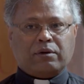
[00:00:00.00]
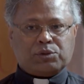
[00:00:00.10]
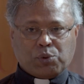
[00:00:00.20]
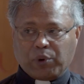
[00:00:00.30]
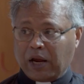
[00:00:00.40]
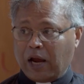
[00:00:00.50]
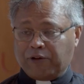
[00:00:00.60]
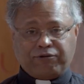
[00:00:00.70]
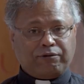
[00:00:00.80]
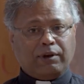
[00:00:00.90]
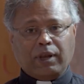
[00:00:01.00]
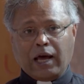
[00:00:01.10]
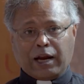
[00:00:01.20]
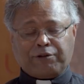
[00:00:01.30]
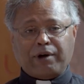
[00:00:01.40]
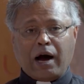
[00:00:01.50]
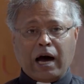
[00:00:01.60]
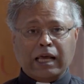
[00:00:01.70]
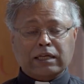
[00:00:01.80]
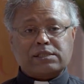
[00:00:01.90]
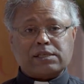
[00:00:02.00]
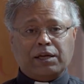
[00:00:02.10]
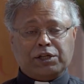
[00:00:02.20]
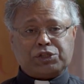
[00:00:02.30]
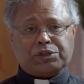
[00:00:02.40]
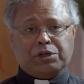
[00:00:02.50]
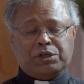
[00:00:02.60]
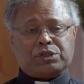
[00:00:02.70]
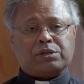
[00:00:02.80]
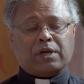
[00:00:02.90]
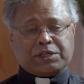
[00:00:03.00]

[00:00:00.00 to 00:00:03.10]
So we have a lot of aisles in the church.